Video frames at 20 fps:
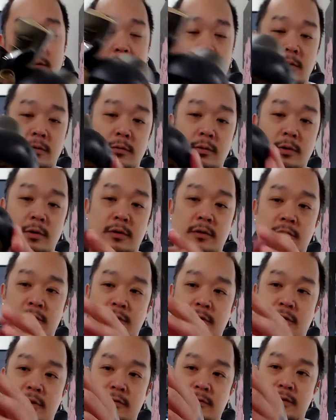
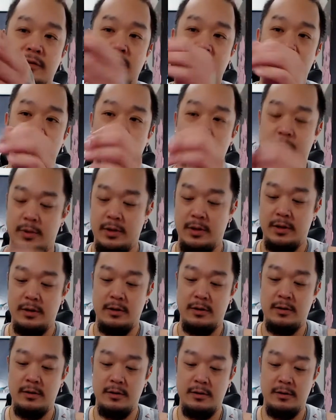Wheels obviously spin.
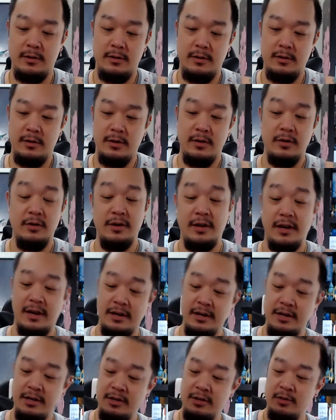Okay,
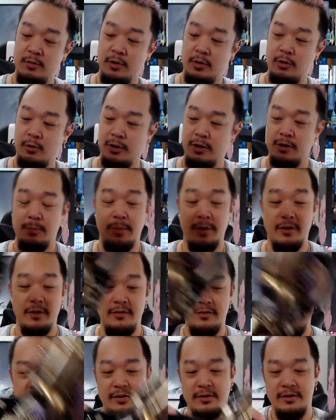I'm gonna do a quick
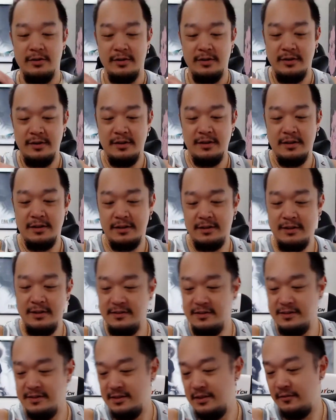comparison here.
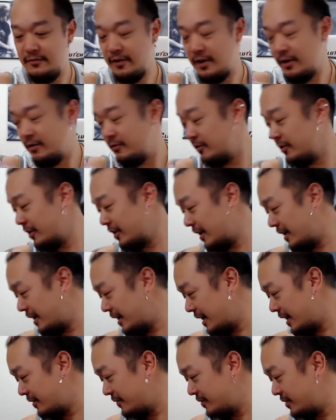This is the Fenrir. I
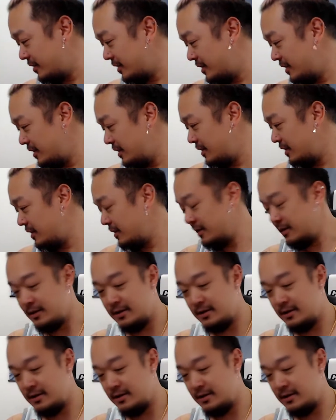have the